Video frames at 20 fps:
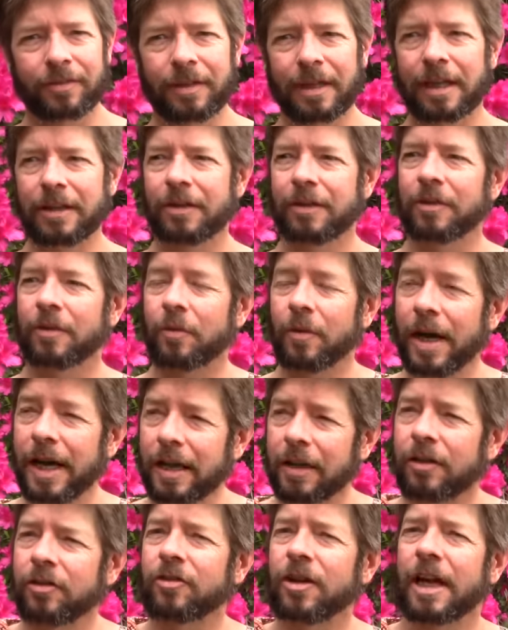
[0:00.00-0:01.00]
And then the
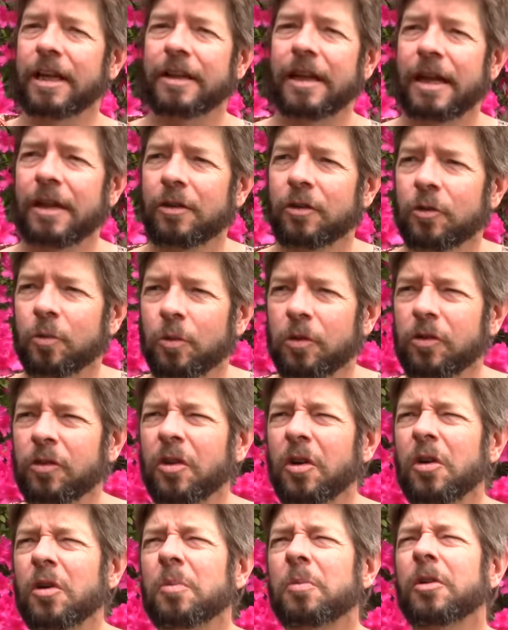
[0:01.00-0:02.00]
regular Jack Daniels was
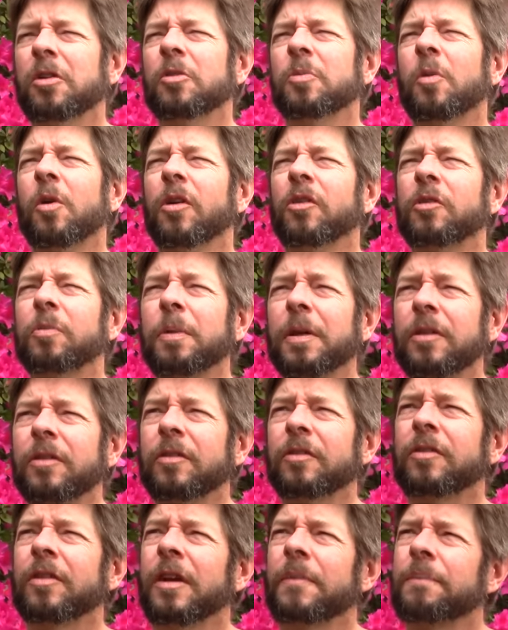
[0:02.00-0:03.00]
so much more
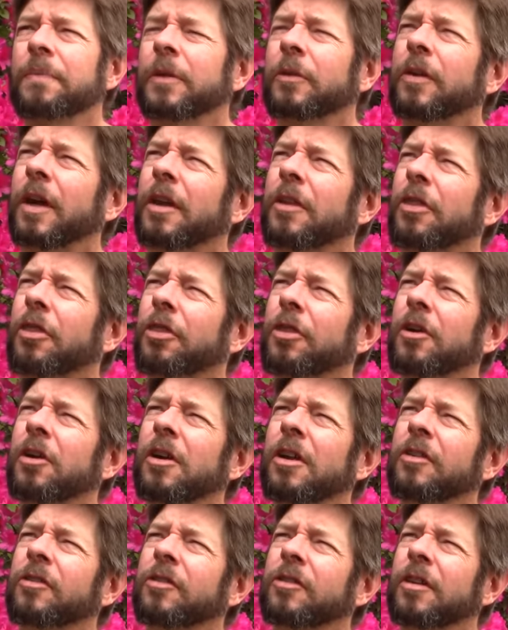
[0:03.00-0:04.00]
expensive. It was like
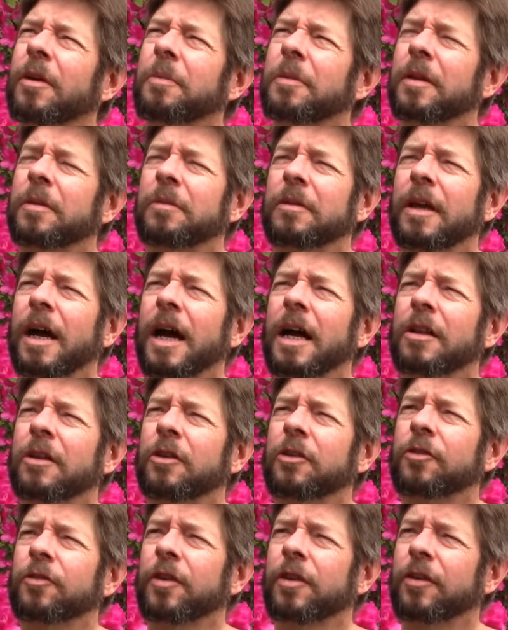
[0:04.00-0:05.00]
30 something
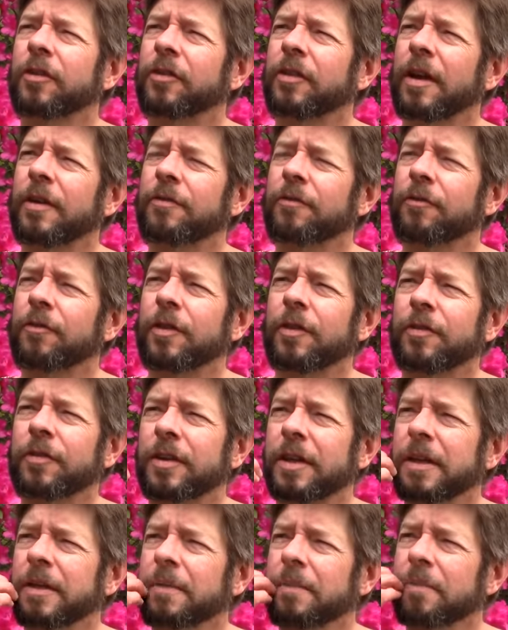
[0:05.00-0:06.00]
dollars for the
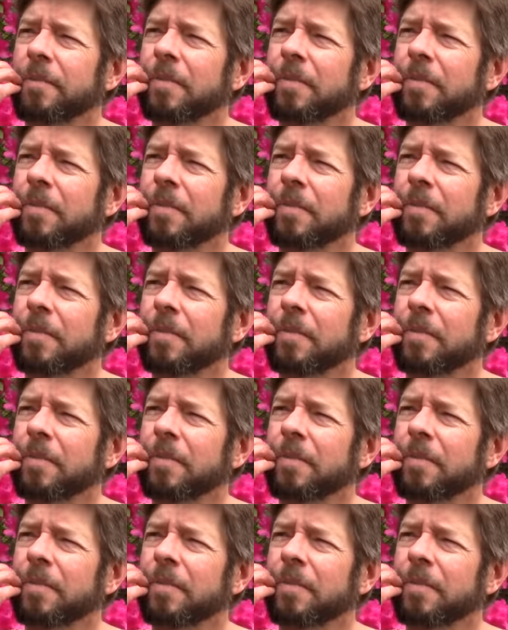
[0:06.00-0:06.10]
750